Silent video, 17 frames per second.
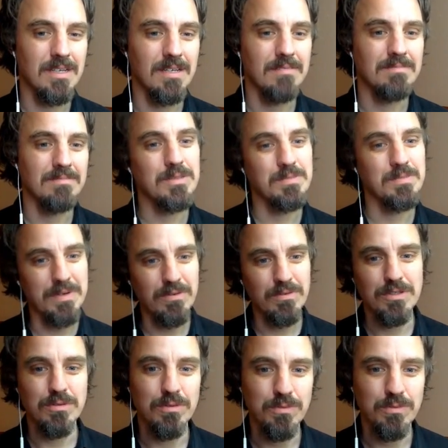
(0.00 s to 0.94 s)

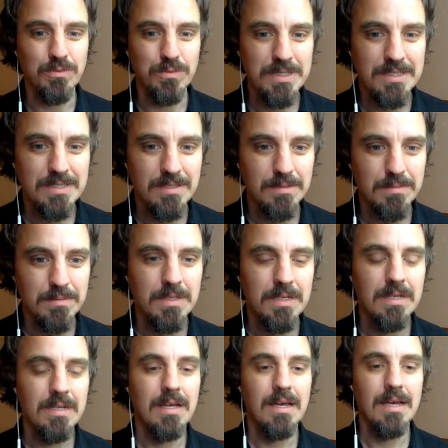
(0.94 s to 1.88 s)
spiritual wisdom,
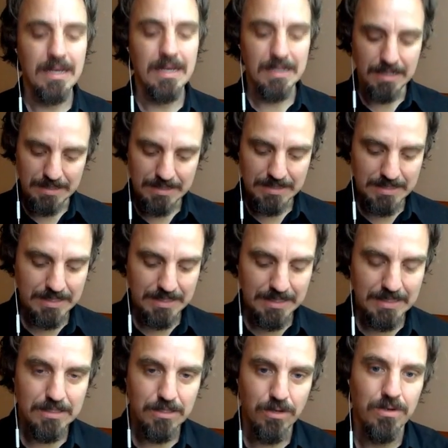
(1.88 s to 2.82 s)
and then he
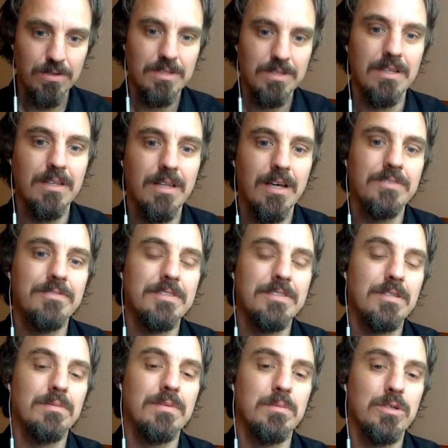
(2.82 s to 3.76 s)
sees earthly life as
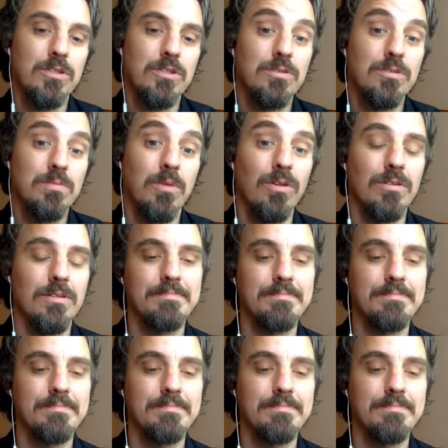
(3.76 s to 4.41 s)
something much smaller.